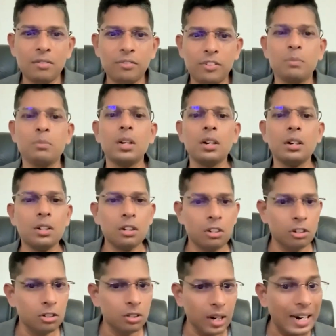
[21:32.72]
from the
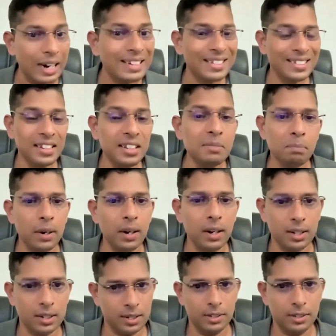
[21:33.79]
unseen
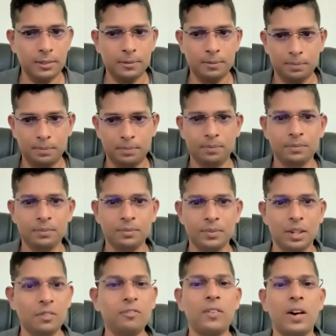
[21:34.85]
part.
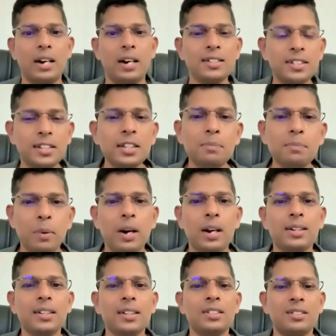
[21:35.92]
If unseen
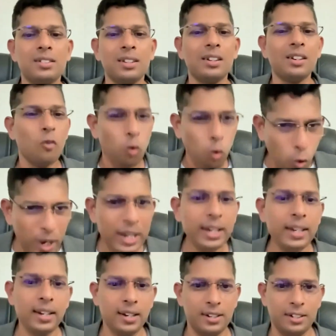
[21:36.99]
part is
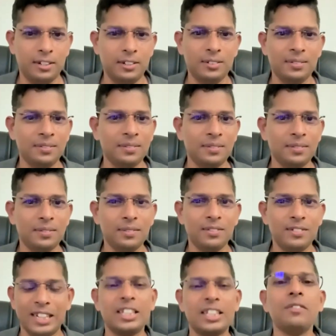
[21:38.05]
weak,
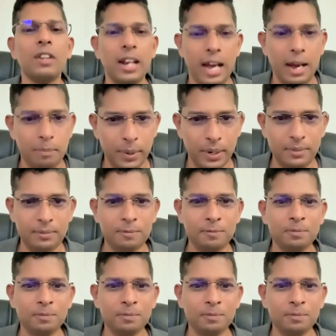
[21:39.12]
nothing will happen.